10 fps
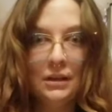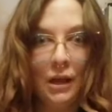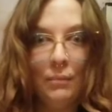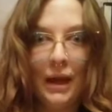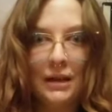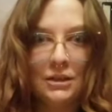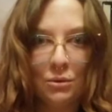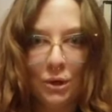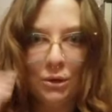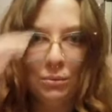come back to the
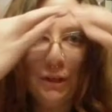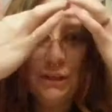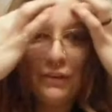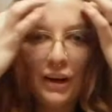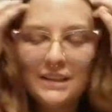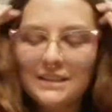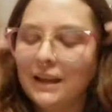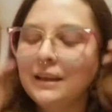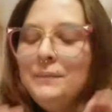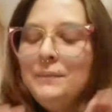real world for a
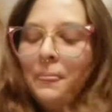second.